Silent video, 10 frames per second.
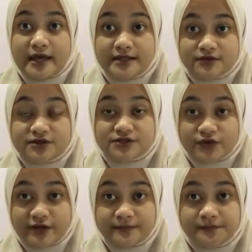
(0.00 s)

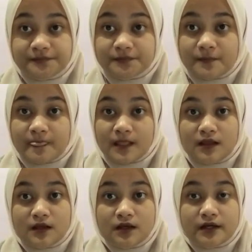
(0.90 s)
interest rate.
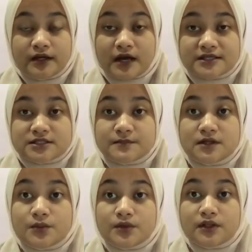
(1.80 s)
The
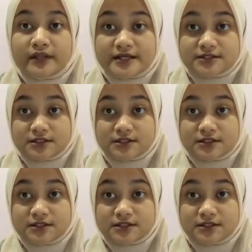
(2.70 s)
customer will